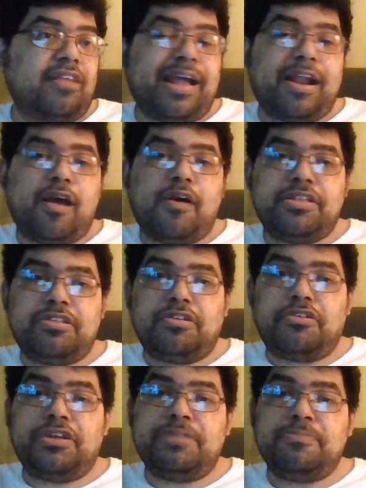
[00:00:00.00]
So I got all his
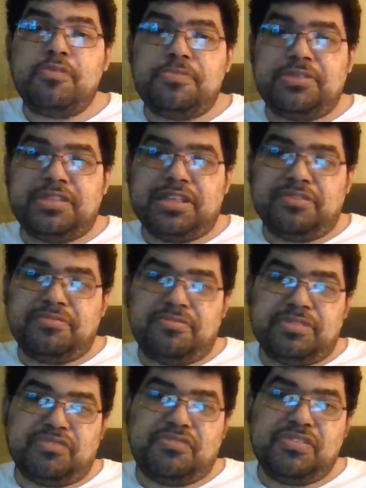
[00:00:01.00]
early movies now,
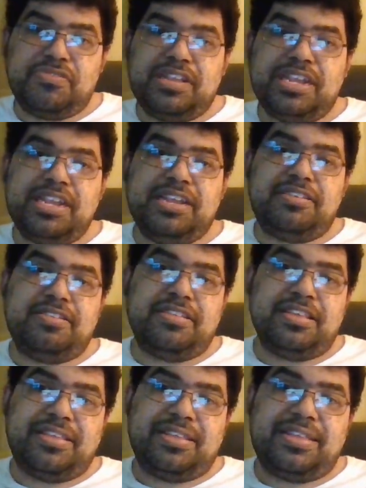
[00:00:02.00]
from the fifties to
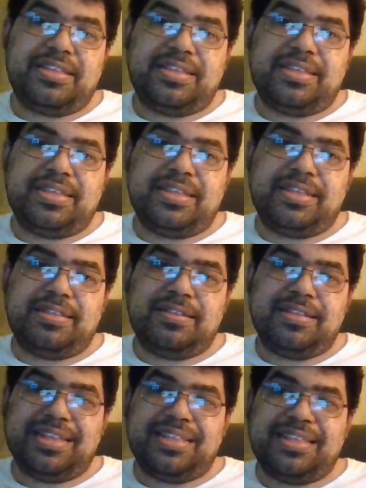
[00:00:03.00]
the
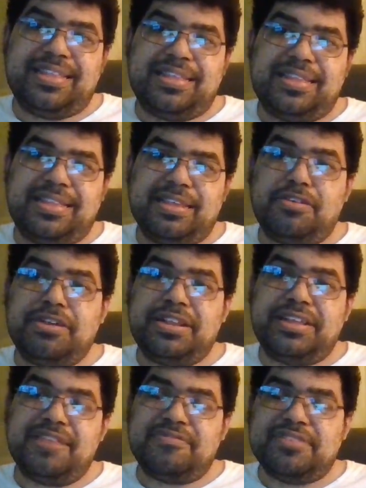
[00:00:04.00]
to the early
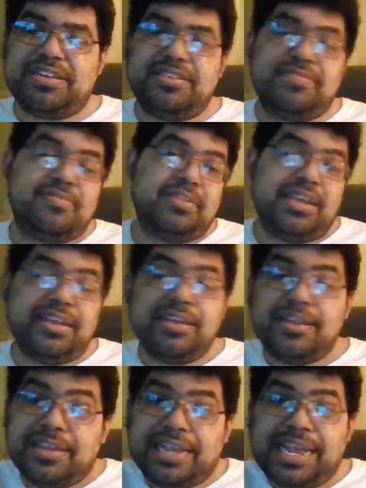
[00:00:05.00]
70s
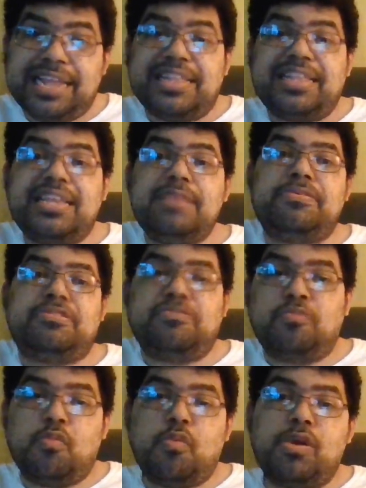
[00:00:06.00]
in a TV
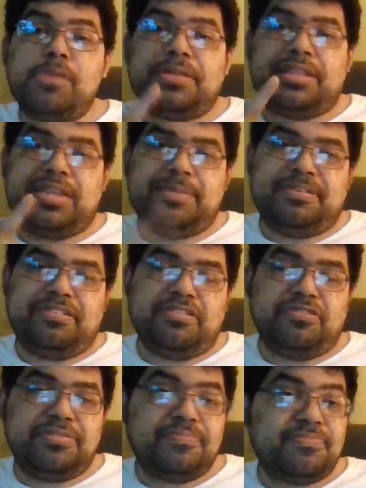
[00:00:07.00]
show, one of his TV
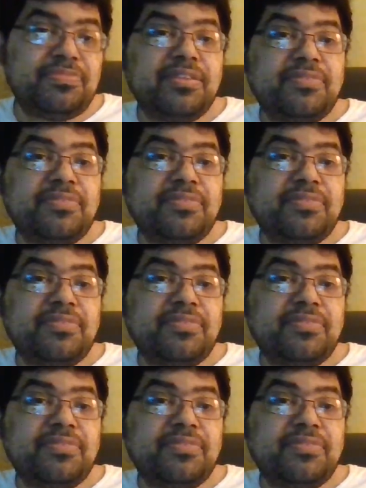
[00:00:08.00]
shows.